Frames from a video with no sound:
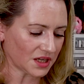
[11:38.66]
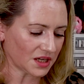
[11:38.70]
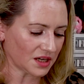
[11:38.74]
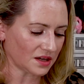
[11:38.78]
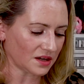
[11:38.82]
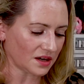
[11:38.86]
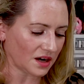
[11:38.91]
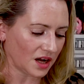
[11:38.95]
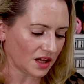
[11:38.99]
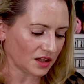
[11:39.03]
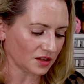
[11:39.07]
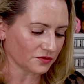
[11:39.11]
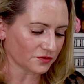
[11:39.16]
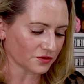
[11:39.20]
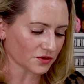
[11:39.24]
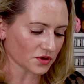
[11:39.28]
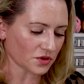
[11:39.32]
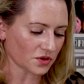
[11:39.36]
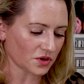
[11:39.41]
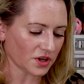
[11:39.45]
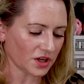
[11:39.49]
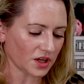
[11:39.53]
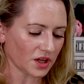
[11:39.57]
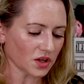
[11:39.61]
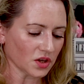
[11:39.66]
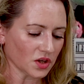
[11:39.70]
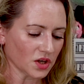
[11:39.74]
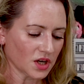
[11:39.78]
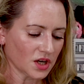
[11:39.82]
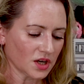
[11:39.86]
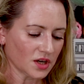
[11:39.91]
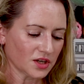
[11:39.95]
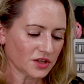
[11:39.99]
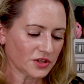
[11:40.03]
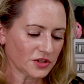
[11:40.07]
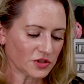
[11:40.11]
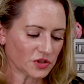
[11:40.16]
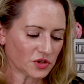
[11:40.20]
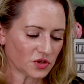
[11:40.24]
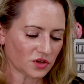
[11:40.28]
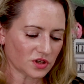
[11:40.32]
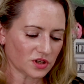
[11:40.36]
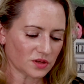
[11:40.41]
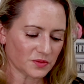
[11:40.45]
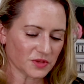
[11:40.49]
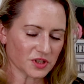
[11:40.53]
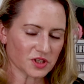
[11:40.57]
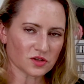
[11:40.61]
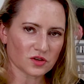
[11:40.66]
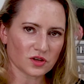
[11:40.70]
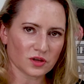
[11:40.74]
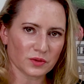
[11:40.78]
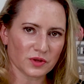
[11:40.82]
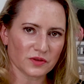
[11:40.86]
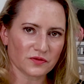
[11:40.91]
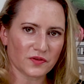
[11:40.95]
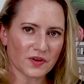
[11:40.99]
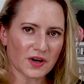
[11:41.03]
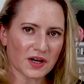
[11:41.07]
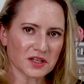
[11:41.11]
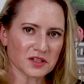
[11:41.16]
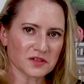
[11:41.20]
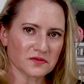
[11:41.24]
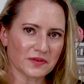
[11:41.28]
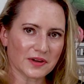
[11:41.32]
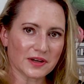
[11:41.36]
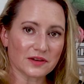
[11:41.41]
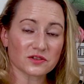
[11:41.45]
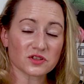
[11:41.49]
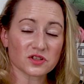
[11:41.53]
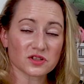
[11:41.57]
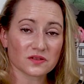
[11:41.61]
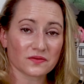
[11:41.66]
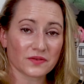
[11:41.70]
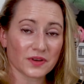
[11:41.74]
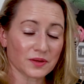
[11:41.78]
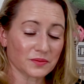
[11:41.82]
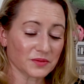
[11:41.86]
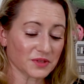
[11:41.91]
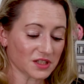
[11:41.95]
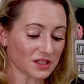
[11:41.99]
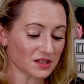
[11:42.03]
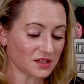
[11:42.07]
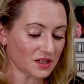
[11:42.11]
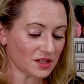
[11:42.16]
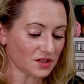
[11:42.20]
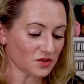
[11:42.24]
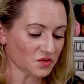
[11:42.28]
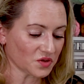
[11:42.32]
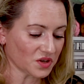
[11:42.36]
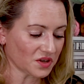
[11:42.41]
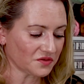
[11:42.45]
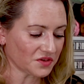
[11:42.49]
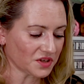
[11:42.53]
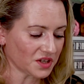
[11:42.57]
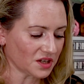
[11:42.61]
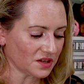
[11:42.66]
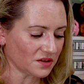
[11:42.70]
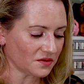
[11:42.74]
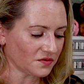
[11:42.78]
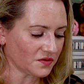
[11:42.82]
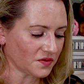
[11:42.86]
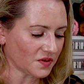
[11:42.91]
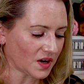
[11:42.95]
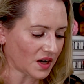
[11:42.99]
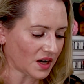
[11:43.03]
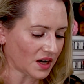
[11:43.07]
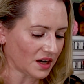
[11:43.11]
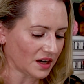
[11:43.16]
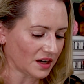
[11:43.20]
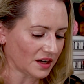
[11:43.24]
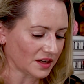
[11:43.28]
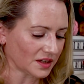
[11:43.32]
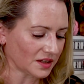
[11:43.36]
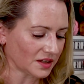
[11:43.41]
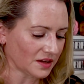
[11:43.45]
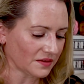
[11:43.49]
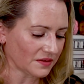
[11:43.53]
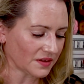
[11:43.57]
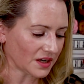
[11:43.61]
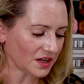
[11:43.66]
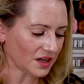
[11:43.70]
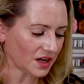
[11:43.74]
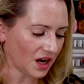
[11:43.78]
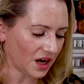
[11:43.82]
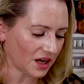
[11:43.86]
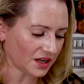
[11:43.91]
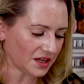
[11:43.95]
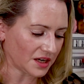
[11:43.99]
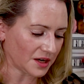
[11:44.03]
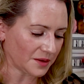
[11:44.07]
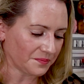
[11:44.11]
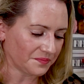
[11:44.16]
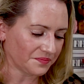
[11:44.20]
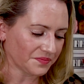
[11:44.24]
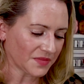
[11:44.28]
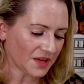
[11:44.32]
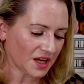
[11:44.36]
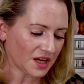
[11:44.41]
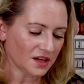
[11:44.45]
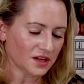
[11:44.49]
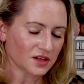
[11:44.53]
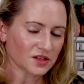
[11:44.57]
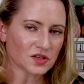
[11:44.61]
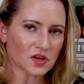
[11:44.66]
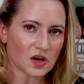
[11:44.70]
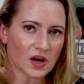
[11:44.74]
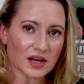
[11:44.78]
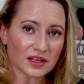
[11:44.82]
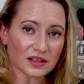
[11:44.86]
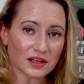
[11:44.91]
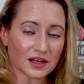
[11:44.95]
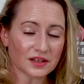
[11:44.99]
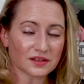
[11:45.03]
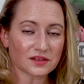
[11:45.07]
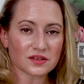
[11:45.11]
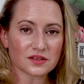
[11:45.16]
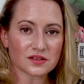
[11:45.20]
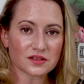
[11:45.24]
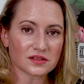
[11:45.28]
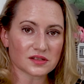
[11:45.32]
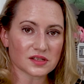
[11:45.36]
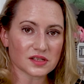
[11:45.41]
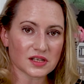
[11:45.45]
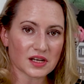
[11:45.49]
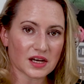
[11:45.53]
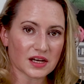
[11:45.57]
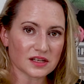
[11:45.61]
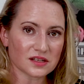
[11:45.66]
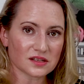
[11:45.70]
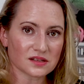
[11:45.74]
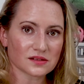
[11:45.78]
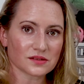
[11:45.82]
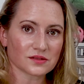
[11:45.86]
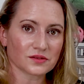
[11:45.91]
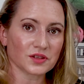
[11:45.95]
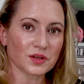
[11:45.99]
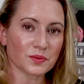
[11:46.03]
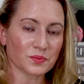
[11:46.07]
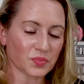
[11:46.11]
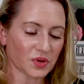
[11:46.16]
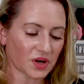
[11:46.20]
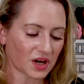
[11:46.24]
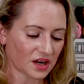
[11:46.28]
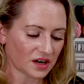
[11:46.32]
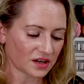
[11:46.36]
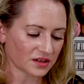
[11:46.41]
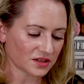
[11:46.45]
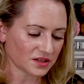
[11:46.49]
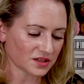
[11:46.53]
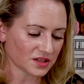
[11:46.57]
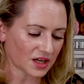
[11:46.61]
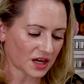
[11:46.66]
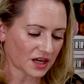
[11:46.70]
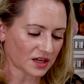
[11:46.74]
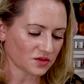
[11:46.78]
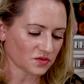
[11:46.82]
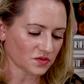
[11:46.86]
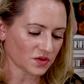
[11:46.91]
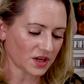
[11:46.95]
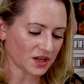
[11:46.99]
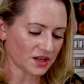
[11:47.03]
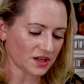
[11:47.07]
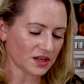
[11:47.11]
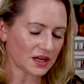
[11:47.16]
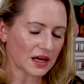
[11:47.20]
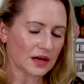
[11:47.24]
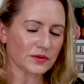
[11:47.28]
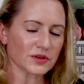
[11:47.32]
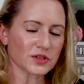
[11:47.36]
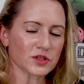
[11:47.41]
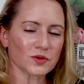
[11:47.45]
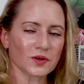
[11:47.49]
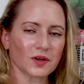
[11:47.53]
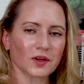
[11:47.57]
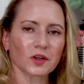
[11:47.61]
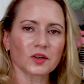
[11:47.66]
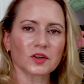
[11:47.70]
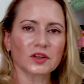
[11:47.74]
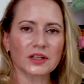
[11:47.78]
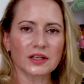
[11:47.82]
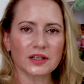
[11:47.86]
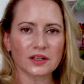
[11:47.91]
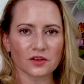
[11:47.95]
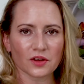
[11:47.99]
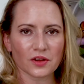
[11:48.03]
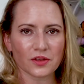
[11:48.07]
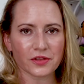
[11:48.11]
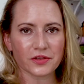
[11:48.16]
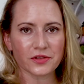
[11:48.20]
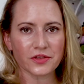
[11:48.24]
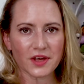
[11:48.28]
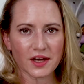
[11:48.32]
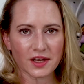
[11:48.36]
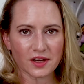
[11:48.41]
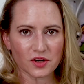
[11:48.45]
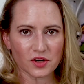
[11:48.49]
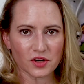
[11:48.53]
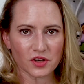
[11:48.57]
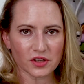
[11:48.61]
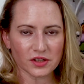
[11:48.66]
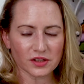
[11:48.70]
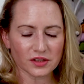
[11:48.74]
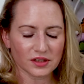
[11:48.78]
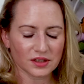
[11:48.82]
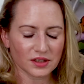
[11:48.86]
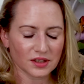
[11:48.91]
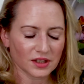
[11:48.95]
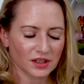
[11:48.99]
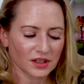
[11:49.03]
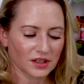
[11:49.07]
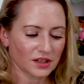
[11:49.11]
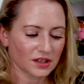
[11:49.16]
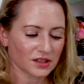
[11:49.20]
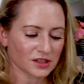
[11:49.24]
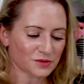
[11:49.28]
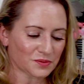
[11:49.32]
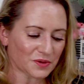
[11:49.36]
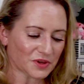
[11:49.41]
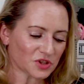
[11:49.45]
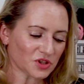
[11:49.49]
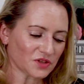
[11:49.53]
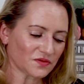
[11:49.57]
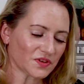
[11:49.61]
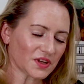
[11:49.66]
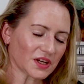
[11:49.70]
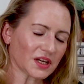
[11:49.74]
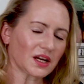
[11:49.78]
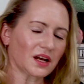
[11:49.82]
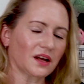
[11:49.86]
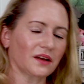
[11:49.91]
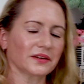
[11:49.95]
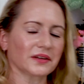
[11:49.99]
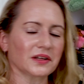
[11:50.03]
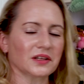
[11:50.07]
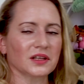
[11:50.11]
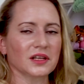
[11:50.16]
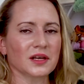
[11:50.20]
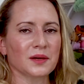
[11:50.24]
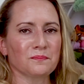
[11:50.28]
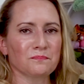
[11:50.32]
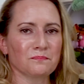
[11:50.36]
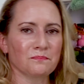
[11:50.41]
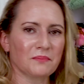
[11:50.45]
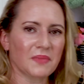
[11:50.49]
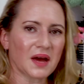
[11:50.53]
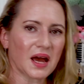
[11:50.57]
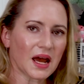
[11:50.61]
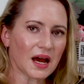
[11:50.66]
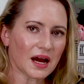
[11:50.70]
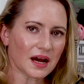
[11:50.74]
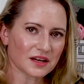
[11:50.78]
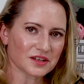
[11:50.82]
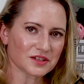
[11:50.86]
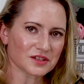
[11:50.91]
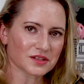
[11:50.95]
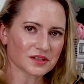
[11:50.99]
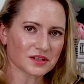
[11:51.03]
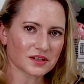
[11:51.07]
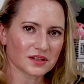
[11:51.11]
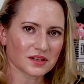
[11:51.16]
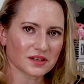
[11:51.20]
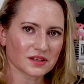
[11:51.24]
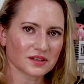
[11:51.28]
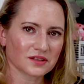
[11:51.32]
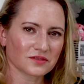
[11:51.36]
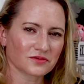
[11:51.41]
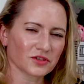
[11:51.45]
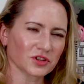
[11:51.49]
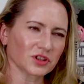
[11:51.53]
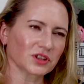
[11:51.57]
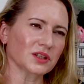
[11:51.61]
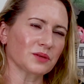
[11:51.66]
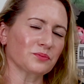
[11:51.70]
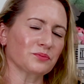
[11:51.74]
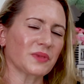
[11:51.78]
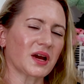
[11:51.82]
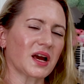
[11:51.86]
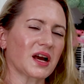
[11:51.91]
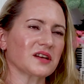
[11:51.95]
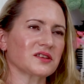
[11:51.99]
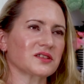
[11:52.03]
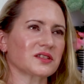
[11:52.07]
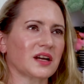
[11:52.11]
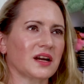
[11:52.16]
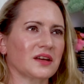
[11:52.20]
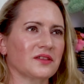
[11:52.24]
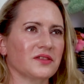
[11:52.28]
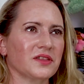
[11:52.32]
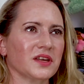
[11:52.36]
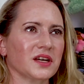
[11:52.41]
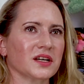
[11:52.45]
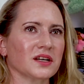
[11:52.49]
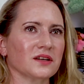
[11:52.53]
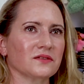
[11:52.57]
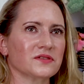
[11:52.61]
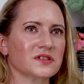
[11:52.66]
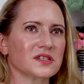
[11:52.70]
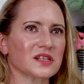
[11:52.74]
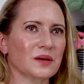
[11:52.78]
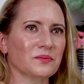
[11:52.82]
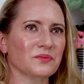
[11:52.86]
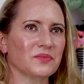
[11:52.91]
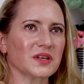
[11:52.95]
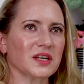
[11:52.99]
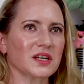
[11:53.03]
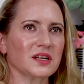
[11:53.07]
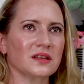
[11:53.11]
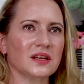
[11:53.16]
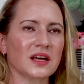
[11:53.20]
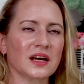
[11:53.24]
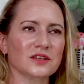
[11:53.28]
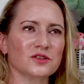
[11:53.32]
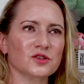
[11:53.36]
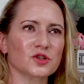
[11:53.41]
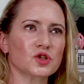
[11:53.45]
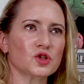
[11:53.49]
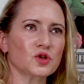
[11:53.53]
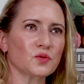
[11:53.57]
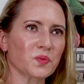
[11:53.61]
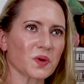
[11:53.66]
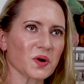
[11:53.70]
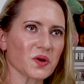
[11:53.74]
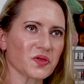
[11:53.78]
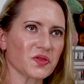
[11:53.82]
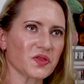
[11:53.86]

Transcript: E, olive fruit oil, sodium ascorbyl which is a vitamin C derivative, uh, and then honey. So I like this. It's a nice lip product. It's hydrating. I wish it were a little thicker, especially if they call it a lip mask. For lip mask, I think of something that's super